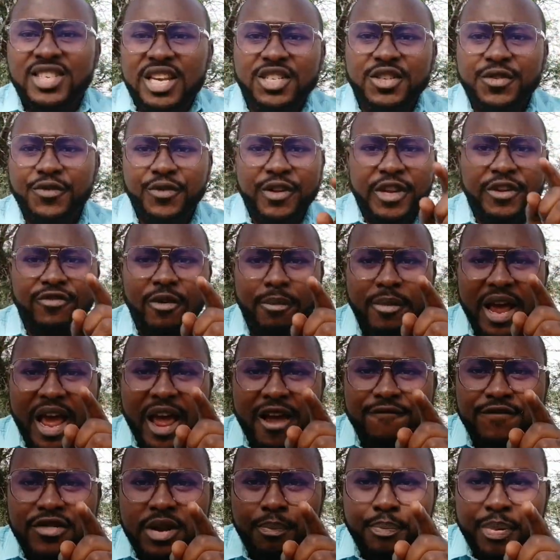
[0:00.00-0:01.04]
set free from
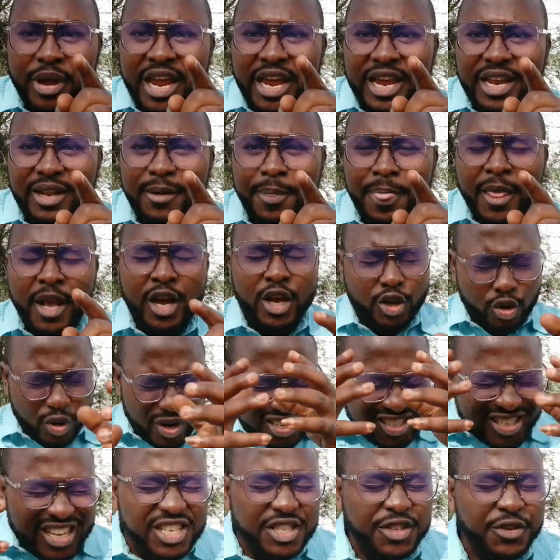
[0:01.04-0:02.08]
every pain.
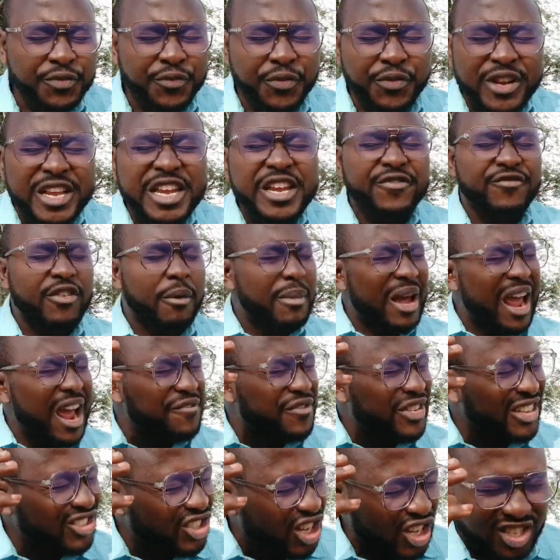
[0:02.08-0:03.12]
You are set free from
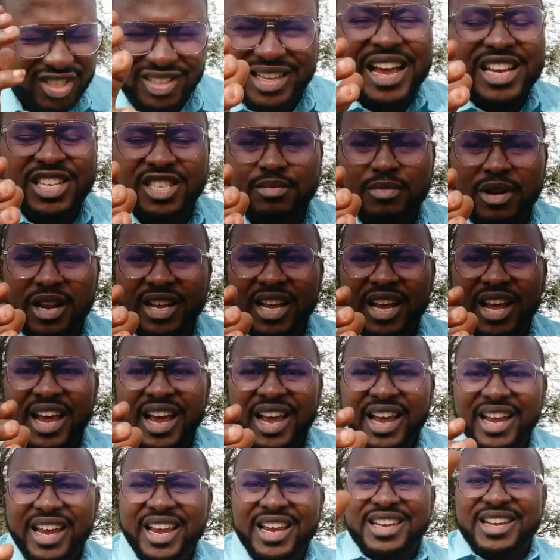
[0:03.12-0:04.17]
every chastisement.
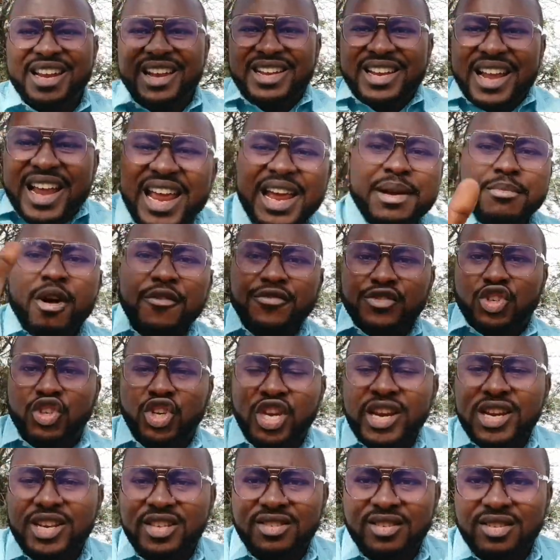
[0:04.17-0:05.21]
In the name of
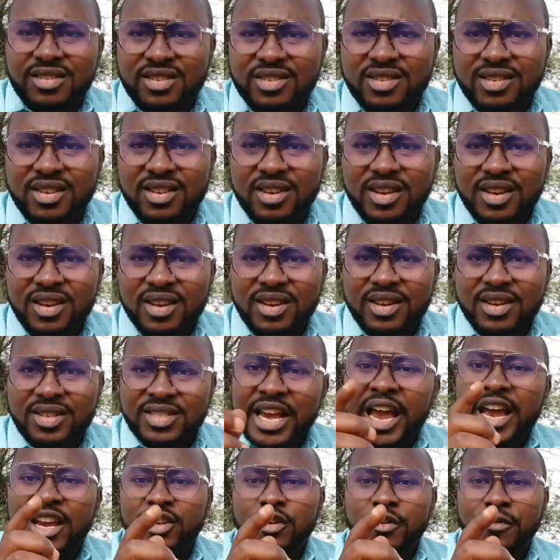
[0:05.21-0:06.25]
Jesus,
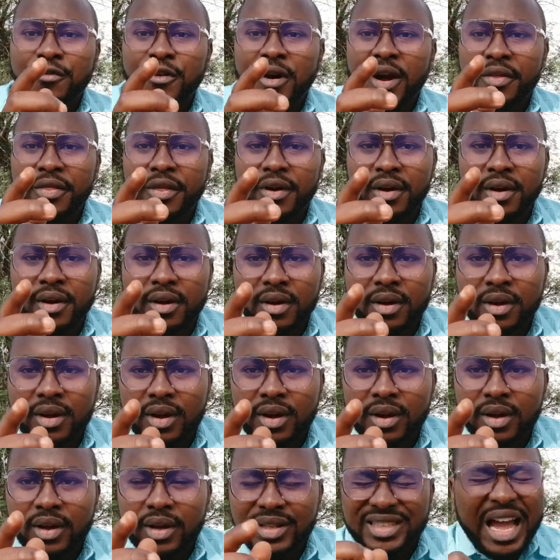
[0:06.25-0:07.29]
thank you, Father.
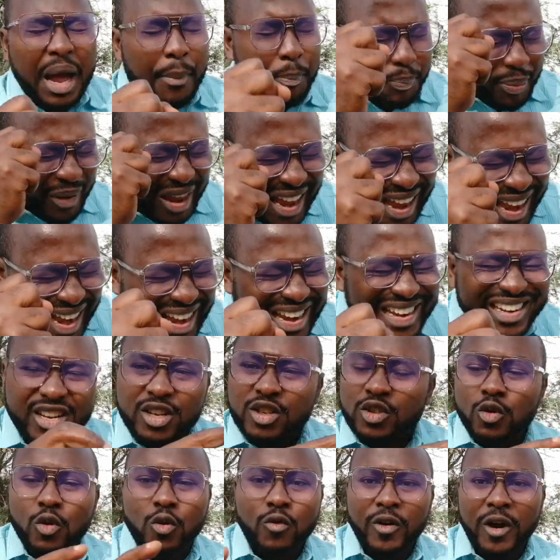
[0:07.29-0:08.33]
That pain
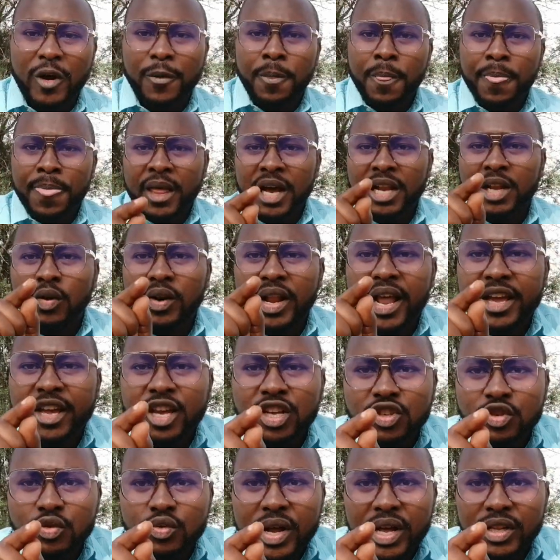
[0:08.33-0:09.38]
is over. And I'd
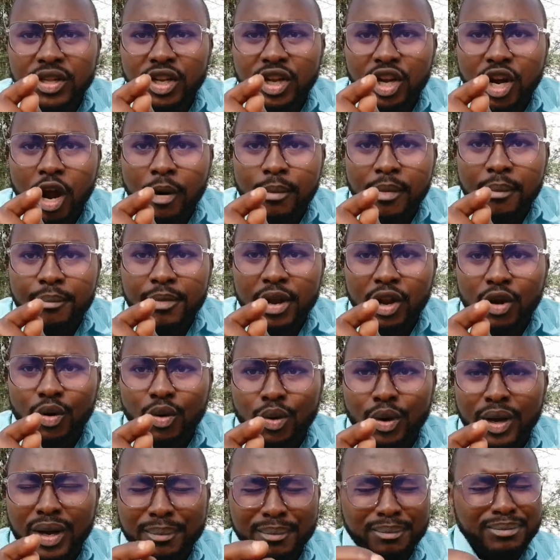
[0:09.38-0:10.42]
like you to write in the comment
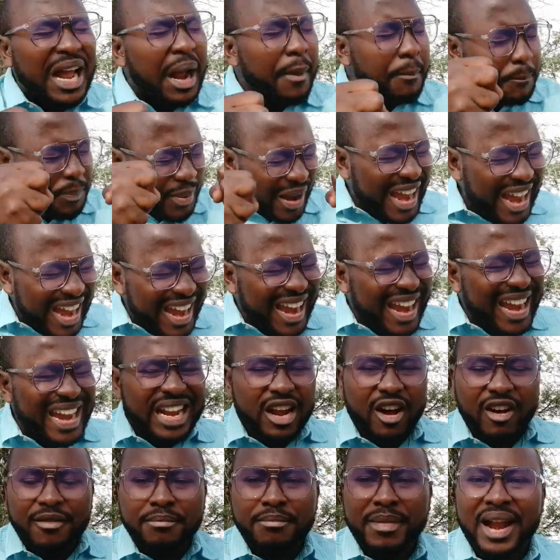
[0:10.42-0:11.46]
below, that
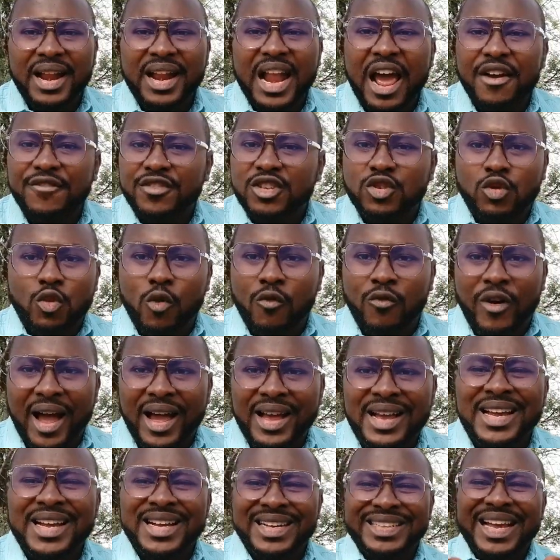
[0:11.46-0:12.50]
pain in my life is over.
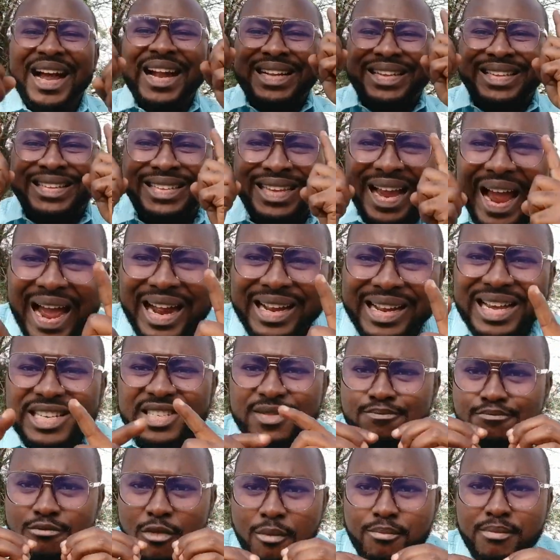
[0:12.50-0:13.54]
That
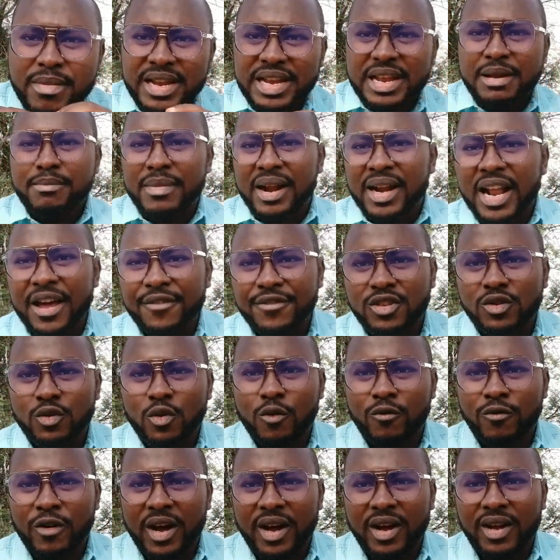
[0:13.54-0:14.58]
darkest moment in my life is
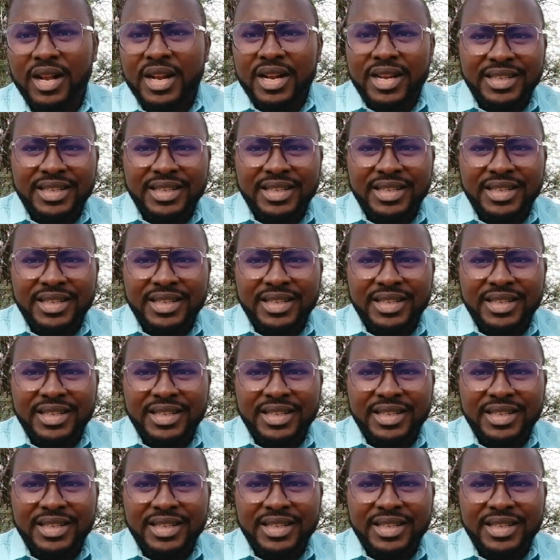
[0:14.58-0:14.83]
over.